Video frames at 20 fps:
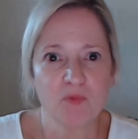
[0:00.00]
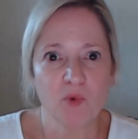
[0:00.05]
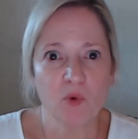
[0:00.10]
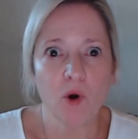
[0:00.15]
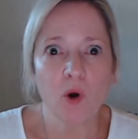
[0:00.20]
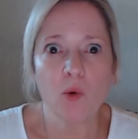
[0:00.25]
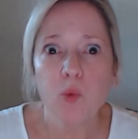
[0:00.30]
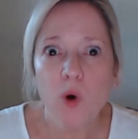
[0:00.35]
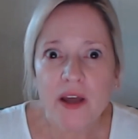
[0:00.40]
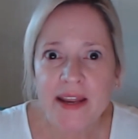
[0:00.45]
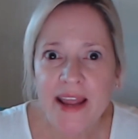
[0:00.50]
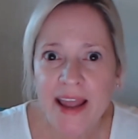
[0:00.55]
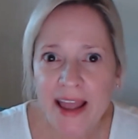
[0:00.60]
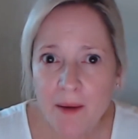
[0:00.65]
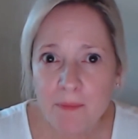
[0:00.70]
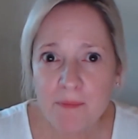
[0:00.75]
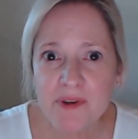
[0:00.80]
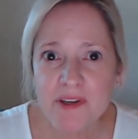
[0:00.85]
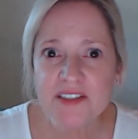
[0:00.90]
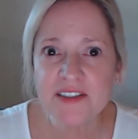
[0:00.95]
What
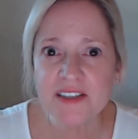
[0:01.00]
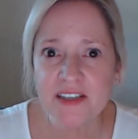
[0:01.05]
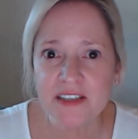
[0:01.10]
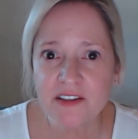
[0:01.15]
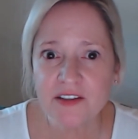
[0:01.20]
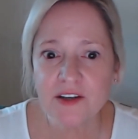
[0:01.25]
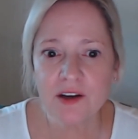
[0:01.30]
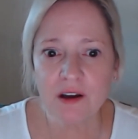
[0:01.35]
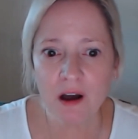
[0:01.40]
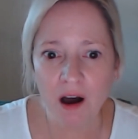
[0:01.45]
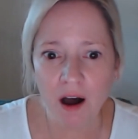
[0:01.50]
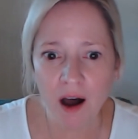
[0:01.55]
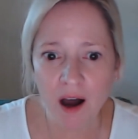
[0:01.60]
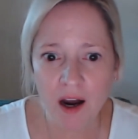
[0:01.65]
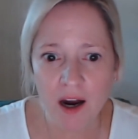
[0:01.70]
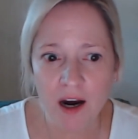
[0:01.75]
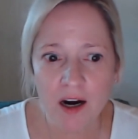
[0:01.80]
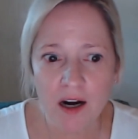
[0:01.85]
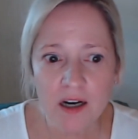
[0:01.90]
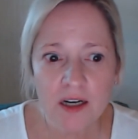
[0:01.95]
happened in the
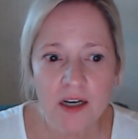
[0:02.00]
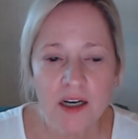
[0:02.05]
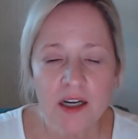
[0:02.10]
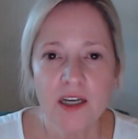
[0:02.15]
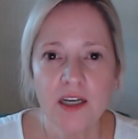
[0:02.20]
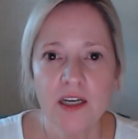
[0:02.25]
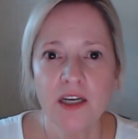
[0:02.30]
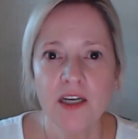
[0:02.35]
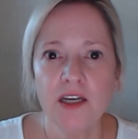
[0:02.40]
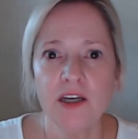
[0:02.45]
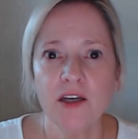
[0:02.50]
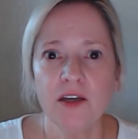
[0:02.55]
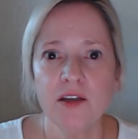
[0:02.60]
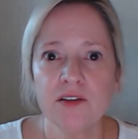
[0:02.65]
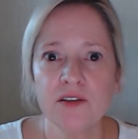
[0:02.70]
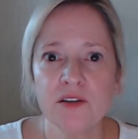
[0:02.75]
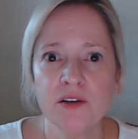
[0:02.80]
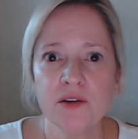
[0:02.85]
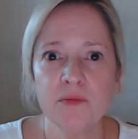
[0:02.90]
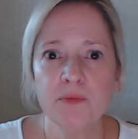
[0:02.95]
car
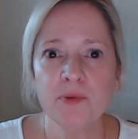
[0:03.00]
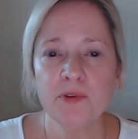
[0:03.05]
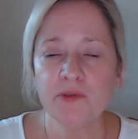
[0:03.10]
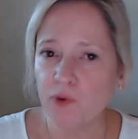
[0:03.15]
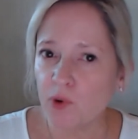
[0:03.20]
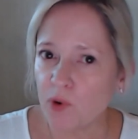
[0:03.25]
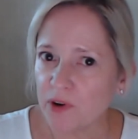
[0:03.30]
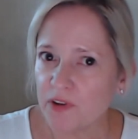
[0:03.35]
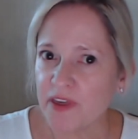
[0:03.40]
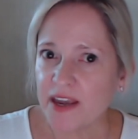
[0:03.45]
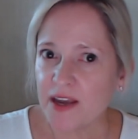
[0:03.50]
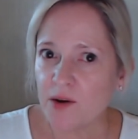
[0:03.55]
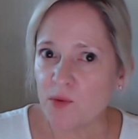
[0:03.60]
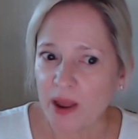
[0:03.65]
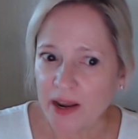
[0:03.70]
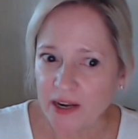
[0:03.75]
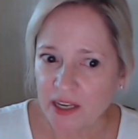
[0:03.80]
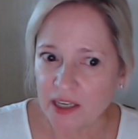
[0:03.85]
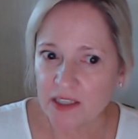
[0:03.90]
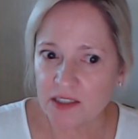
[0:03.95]
before they
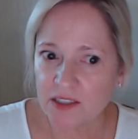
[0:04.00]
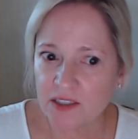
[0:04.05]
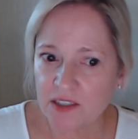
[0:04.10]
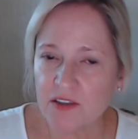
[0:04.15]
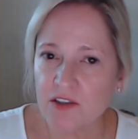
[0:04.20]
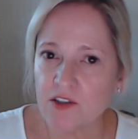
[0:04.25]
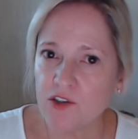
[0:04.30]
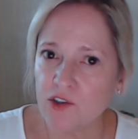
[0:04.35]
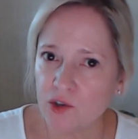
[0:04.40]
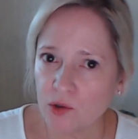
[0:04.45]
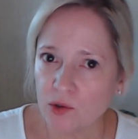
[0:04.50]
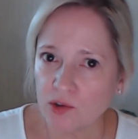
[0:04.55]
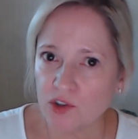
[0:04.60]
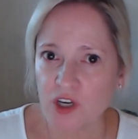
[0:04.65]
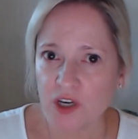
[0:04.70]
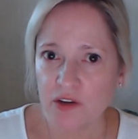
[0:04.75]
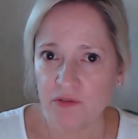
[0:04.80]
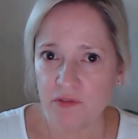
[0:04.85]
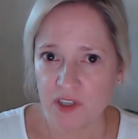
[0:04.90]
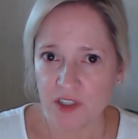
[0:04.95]
went into the
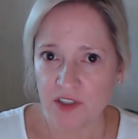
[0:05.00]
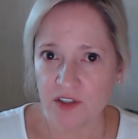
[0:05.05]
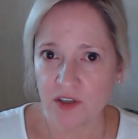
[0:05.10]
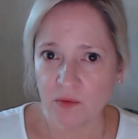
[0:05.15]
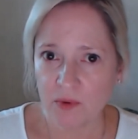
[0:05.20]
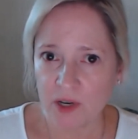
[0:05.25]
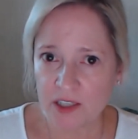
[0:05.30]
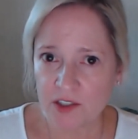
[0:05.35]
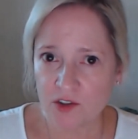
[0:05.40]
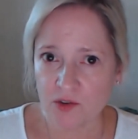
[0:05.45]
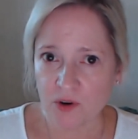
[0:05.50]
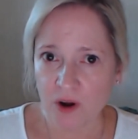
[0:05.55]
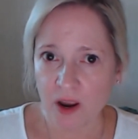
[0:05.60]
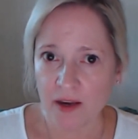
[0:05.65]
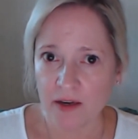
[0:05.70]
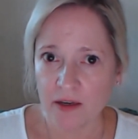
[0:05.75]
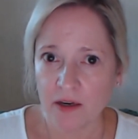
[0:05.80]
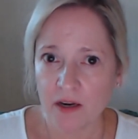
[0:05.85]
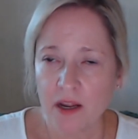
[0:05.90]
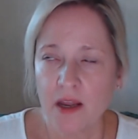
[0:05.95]
Dolce Vita
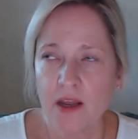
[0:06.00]
restaurant?